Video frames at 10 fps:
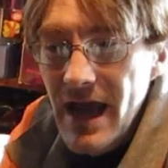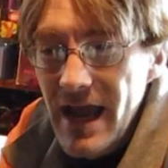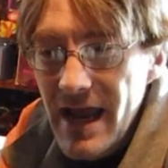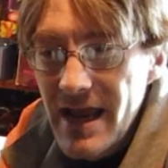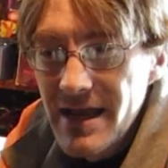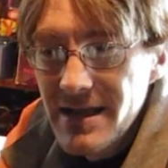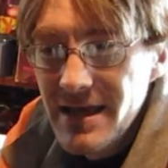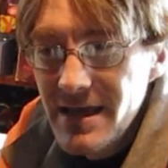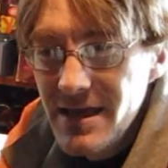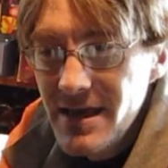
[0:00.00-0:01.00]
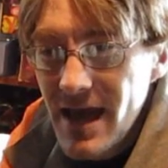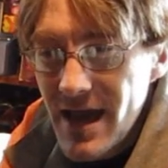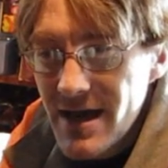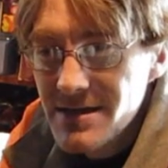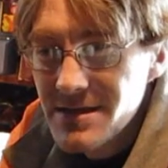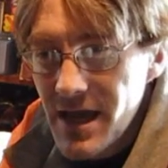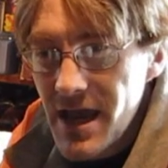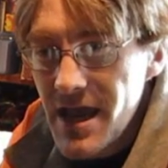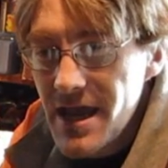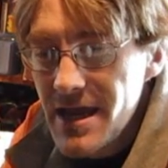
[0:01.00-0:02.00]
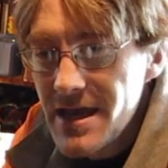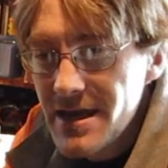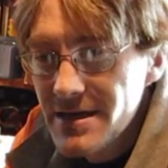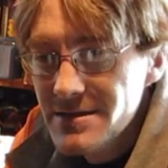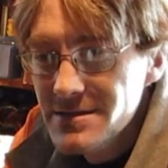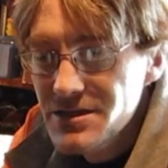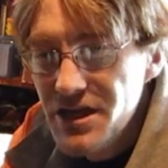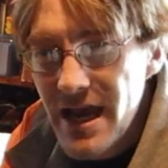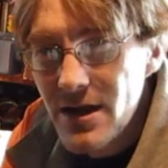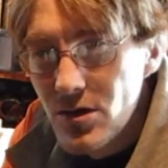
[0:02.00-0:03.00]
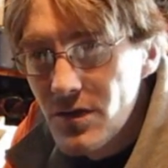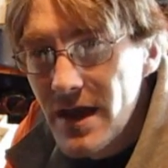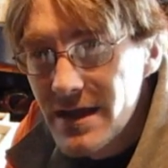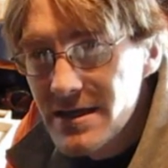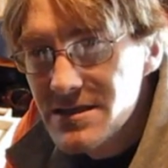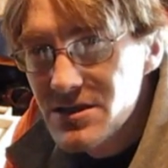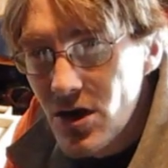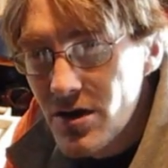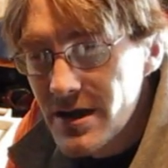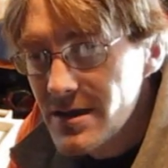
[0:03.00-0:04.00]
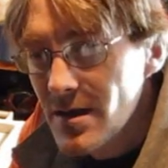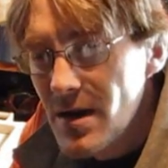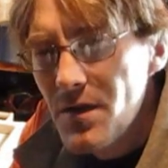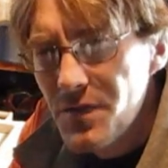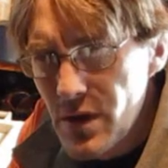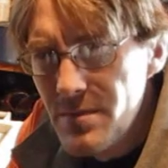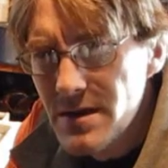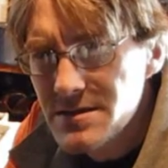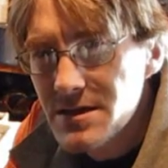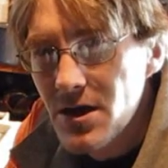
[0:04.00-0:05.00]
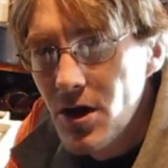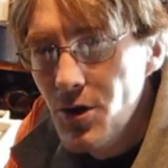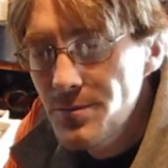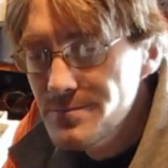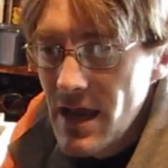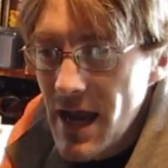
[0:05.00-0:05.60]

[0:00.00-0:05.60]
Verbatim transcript: and he has a channel that he started about three months ago,